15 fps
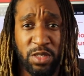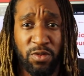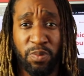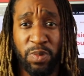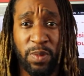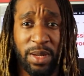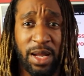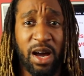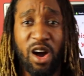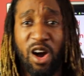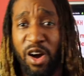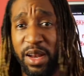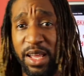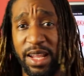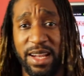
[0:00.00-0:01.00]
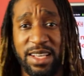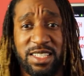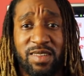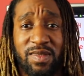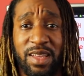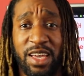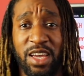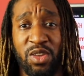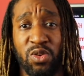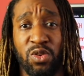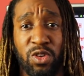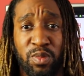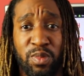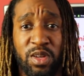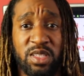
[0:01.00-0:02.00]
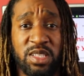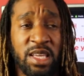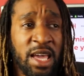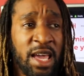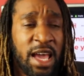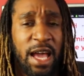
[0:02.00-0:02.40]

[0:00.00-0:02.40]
from people that aren't necessarily in your community.